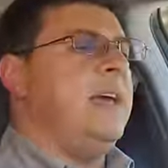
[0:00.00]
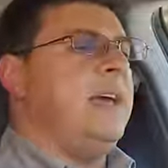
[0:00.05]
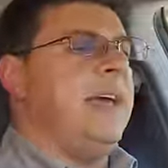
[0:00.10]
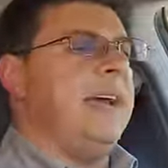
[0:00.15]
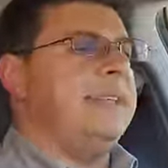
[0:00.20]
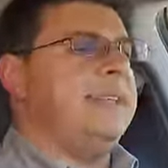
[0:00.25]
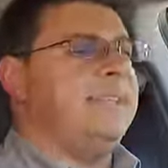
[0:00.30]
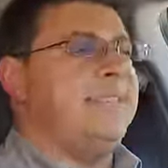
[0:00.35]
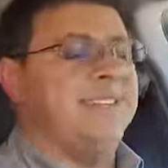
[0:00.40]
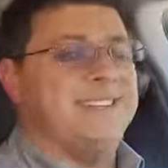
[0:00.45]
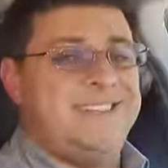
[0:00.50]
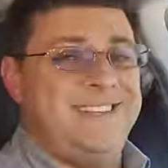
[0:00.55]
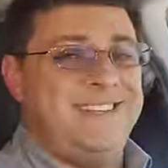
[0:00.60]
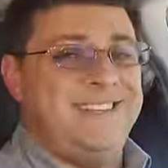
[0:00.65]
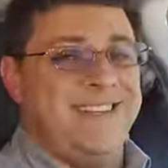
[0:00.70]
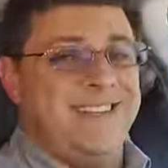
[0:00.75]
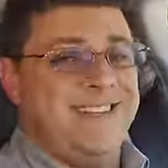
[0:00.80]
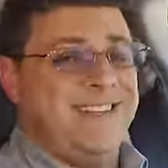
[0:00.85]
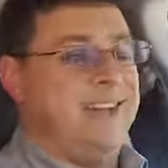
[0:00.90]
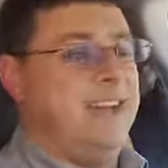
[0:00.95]
At
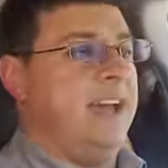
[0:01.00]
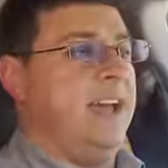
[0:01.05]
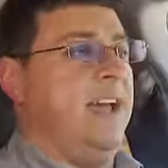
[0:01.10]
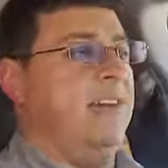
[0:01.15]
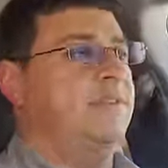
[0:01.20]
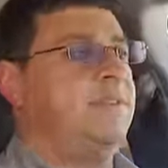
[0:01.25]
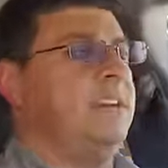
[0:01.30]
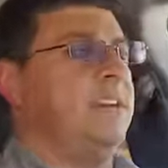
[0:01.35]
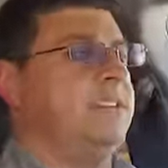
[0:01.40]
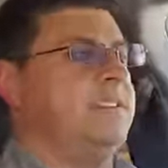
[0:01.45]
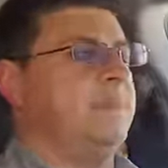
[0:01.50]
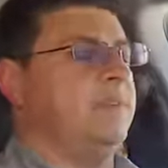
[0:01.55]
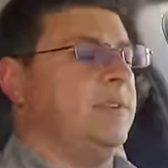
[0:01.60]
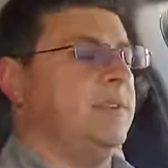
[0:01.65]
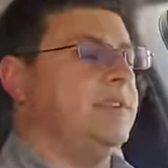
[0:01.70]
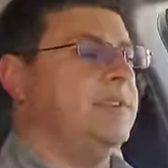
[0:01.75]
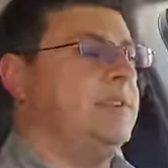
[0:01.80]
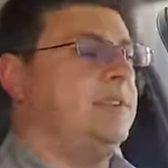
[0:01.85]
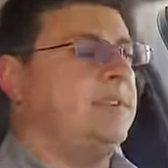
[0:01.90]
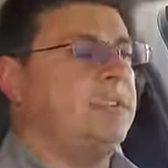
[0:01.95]
69.5
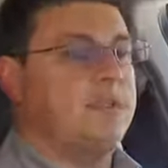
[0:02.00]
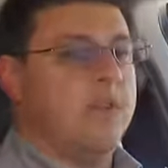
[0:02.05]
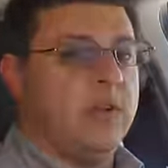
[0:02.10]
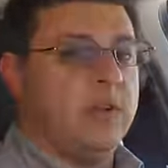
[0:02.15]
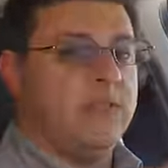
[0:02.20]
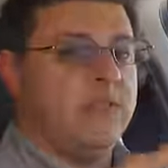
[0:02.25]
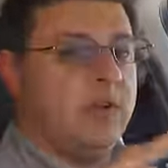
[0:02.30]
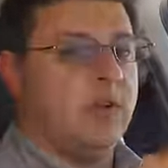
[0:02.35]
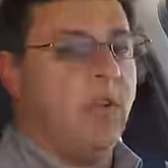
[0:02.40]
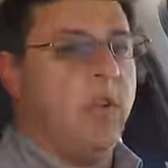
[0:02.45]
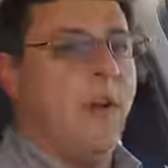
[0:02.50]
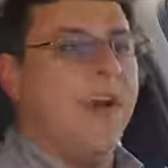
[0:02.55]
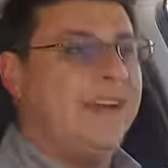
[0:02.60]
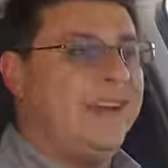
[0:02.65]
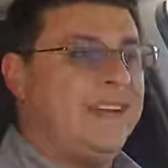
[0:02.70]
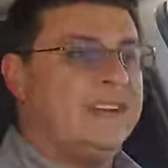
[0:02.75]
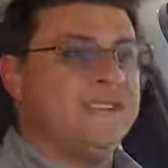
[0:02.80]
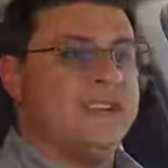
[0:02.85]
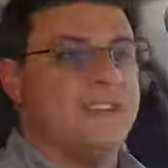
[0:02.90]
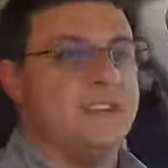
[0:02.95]
decibels, this is one of the
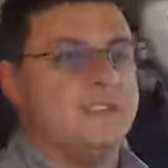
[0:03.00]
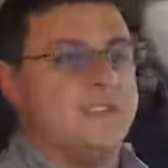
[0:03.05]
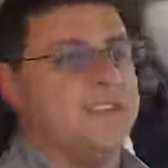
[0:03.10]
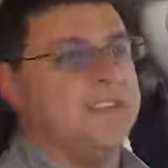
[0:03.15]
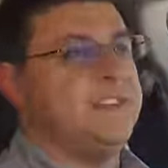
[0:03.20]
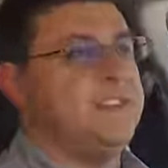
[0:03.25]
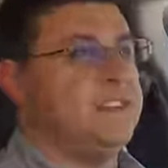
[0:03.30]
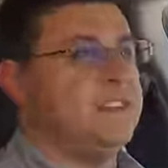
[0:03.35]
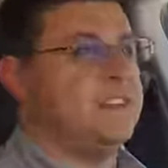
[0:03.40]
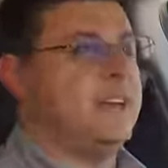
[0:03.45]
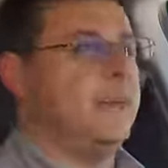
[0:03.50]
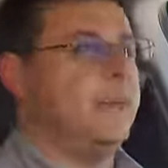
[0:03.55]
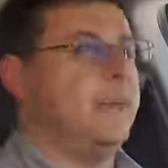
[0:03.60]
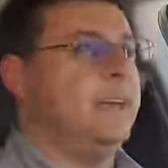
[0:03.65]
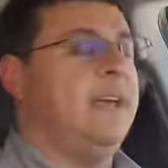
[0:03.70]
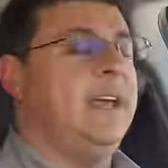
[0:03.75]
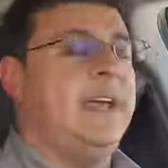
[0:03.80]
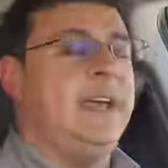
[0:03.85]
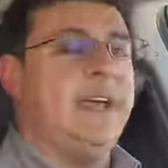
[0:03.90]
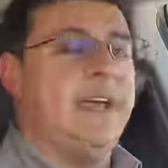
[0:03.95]
quietest entries in the
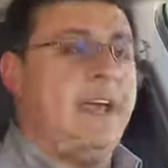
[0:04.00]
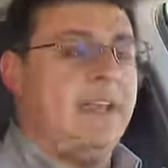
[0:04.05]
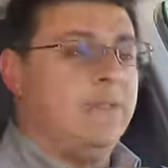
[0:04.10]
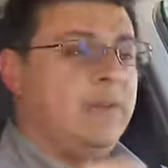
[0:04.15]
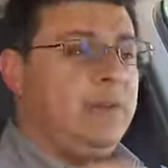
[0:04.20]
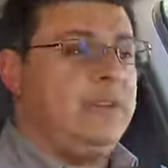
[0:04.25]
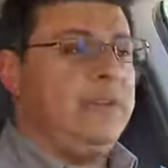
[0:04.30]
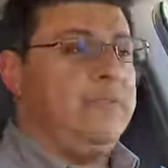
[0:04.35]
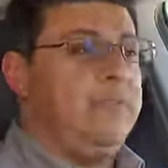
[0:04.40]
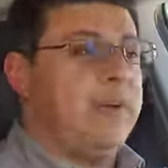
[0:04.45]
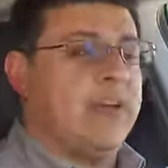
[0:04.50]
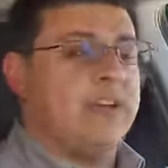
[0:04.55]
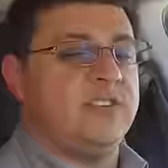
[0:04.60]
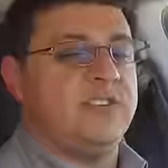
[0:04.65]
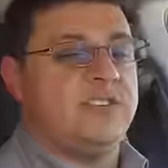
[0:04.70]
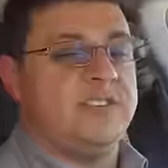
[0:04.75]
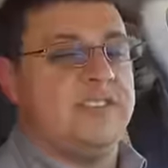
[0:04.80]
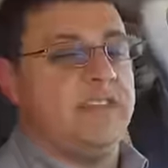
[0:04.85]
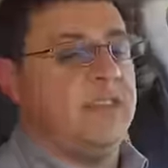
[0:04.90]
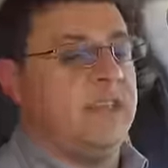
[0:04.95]
segment, and really
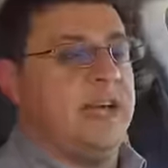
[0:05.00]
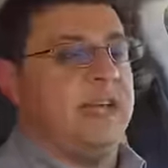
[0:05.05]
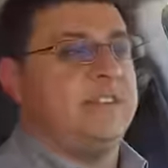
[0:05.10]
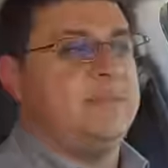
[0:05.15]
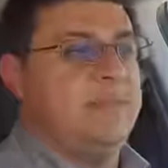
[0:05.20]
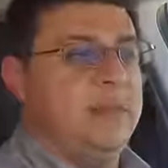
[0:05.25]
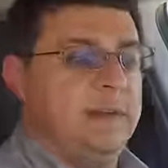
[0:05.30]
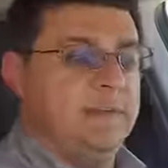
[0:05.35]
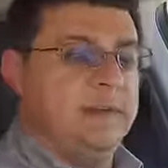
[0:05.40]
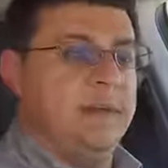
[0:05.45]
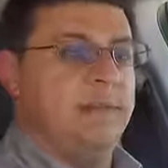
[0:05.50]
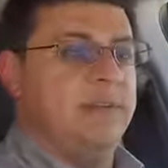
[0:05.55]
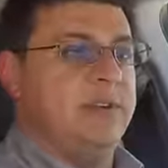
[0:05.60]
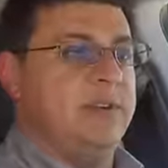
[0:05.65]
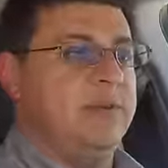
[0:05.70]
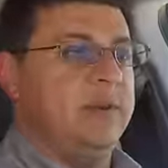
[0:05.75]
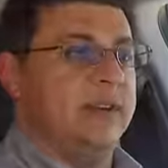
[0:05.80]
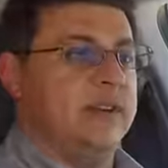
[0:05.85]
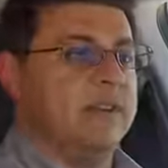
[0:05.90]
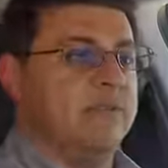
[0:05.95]
matches the last
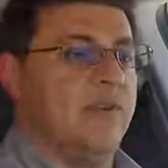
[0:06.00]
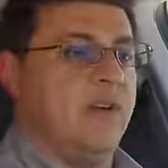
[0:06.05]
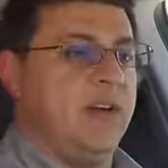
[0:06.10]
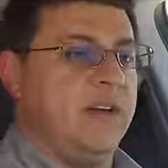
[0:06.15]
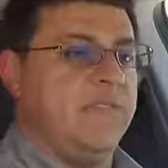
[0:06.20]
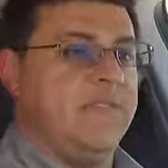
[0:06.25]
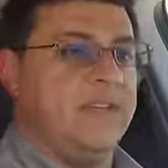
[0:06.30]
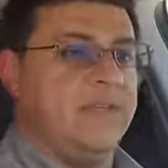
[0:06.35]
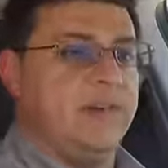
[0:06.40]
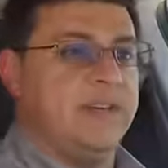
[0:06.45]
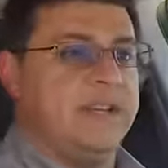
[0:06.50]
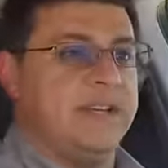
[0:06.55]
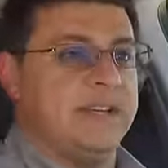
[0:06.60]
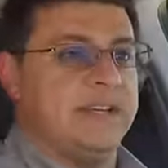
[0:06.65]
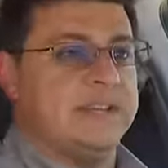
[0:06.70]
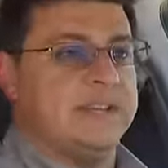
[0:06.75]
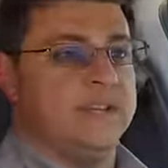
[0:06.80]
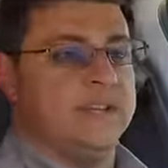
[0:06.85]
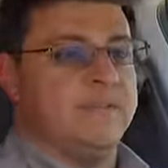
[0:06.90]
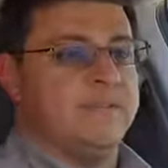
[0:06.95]
BMW X5 that we
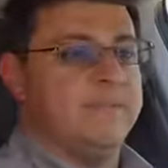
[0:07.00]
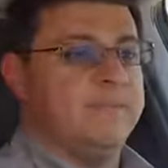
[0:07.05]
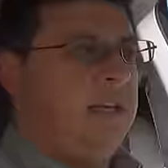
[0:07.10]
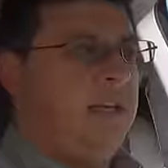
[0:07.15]
tested.